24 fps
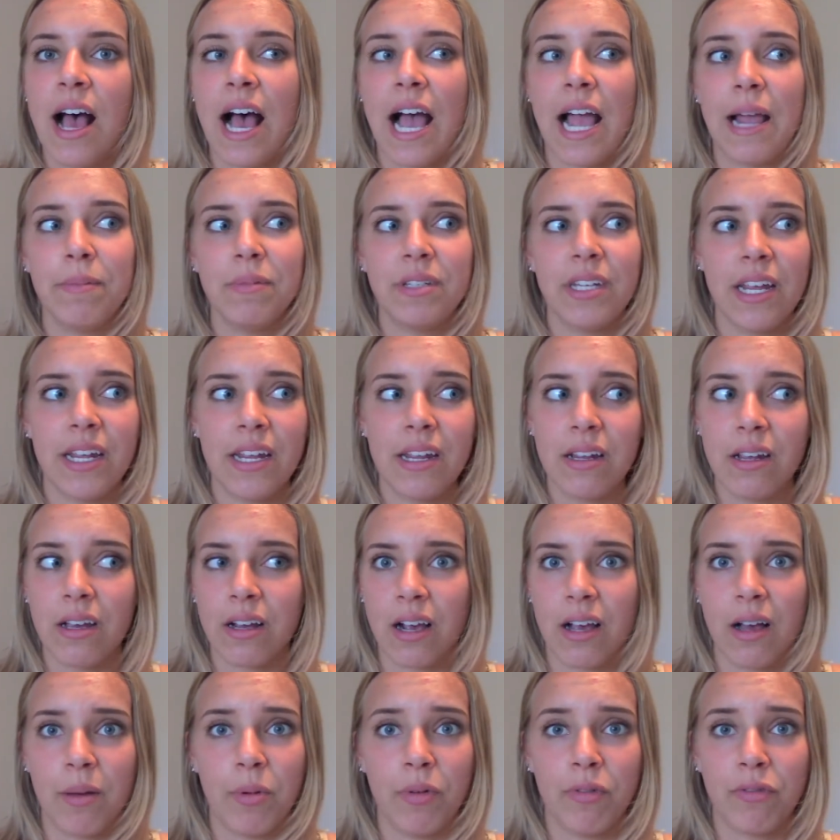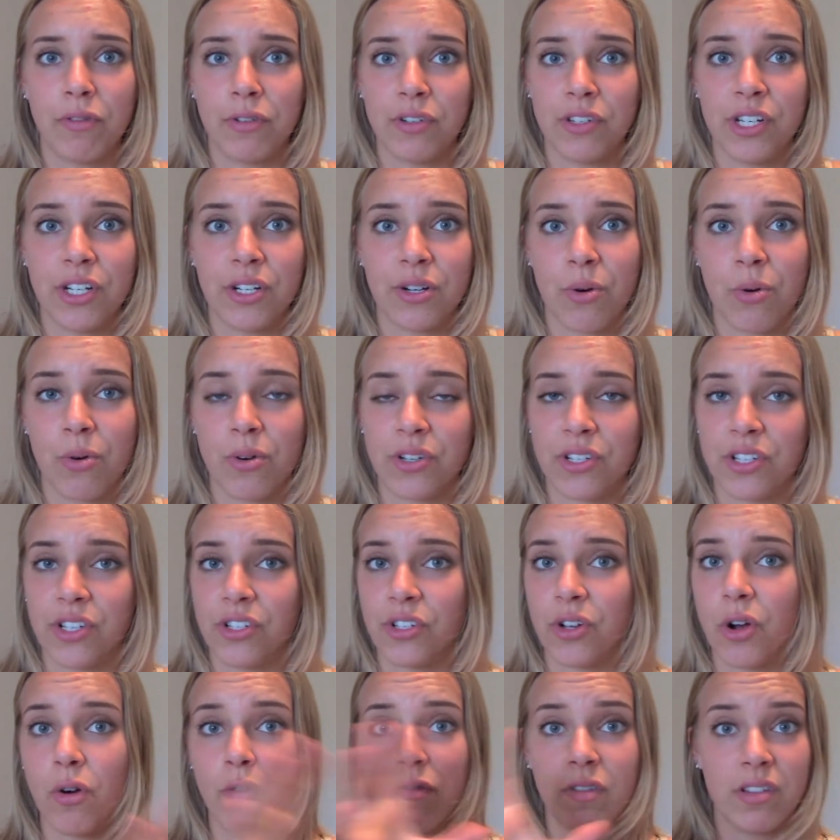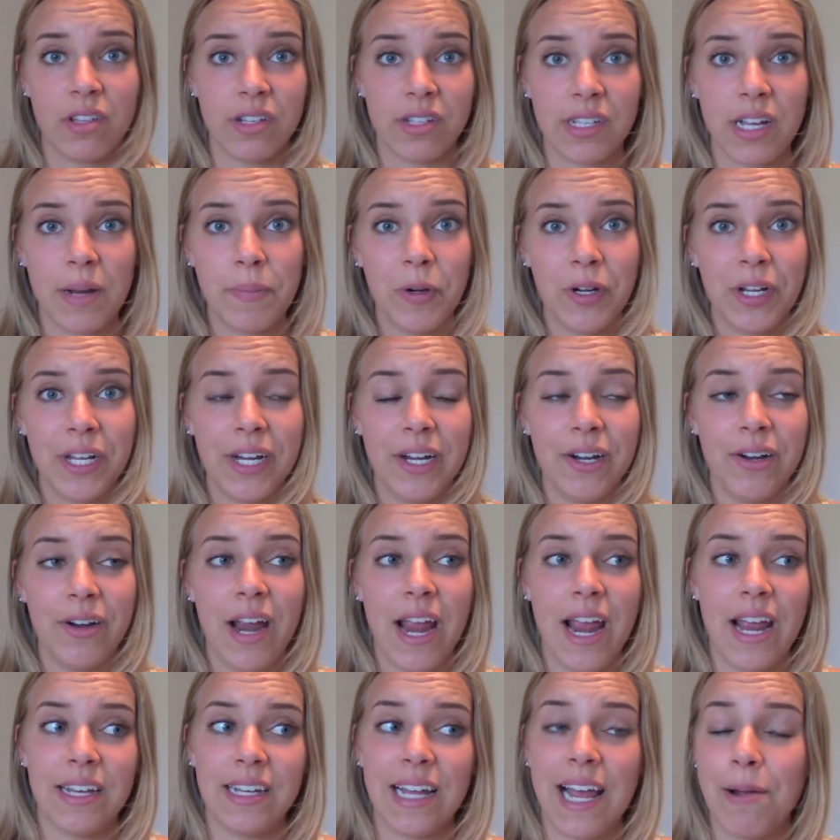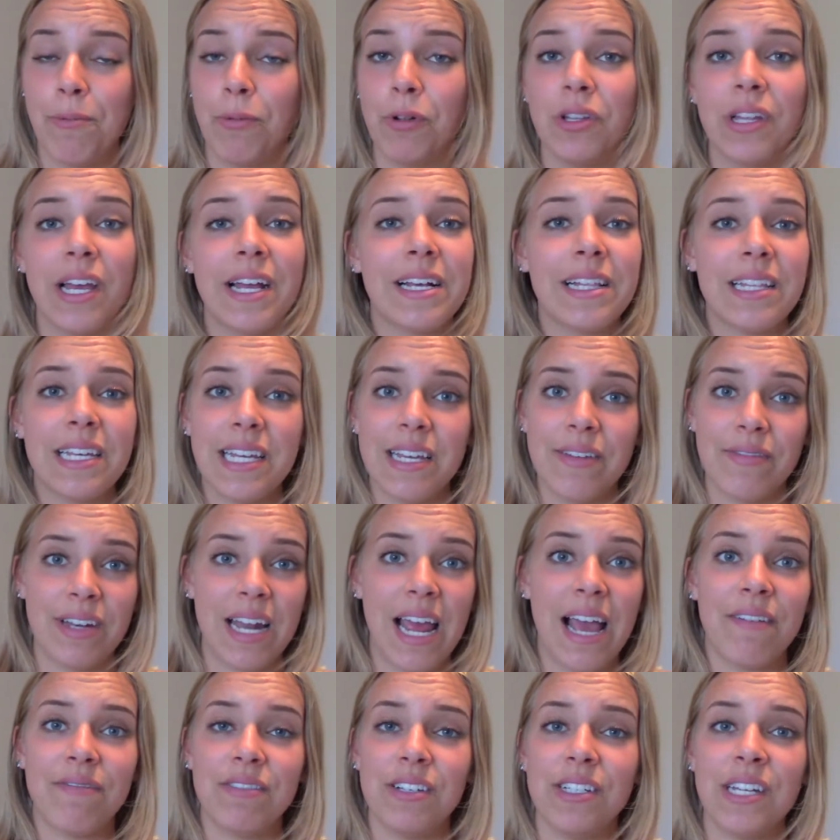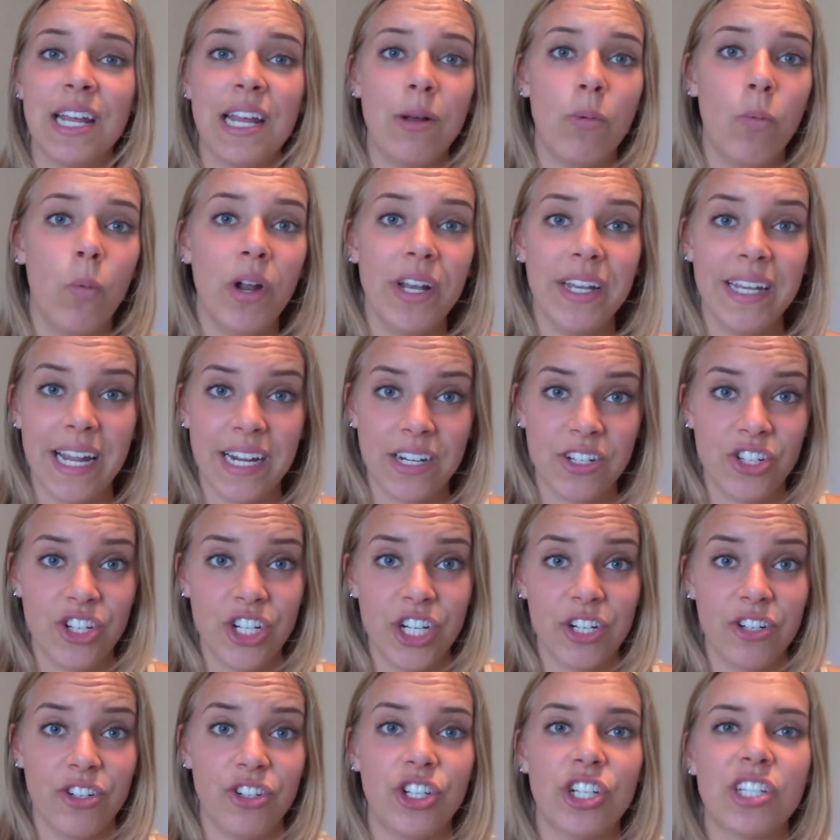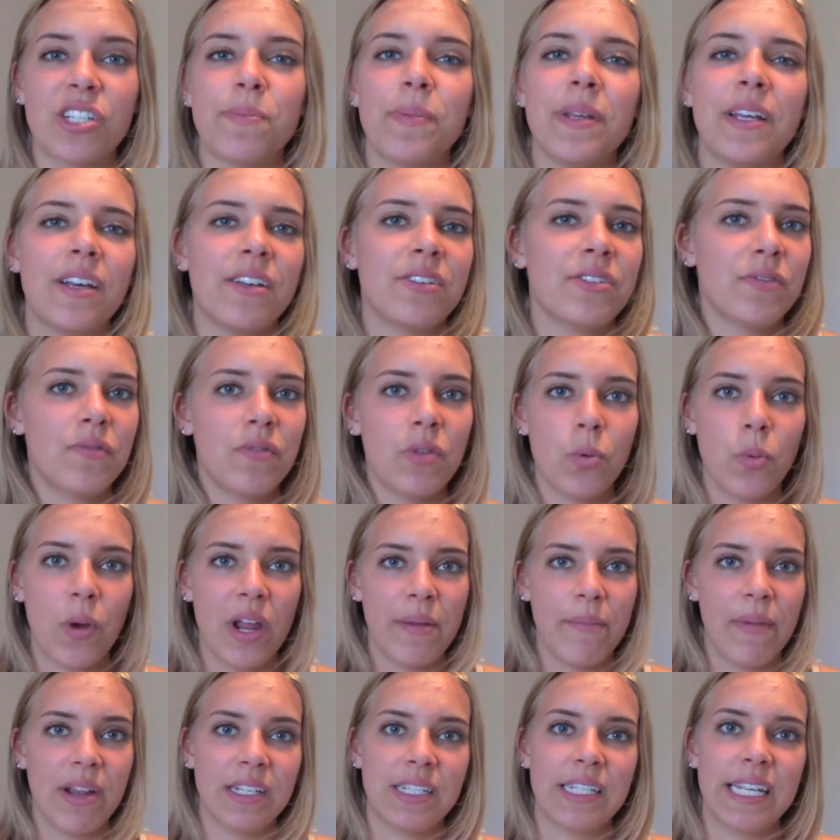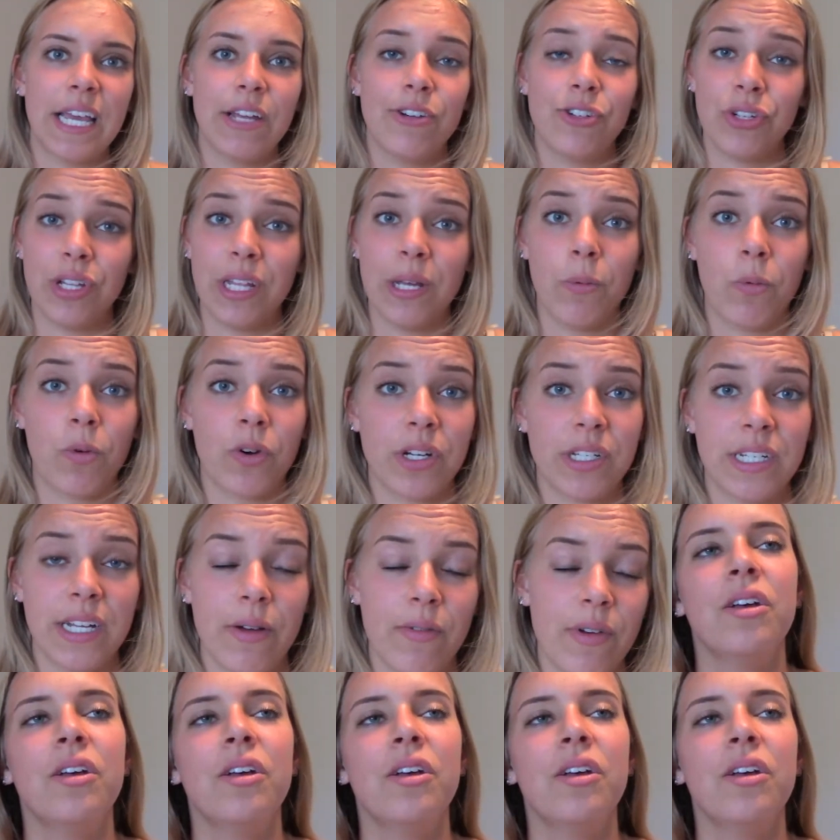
I'm taking a couple first year courses over the summer here, and I will likely even have to take one next year just because of the way my scheduling worked out.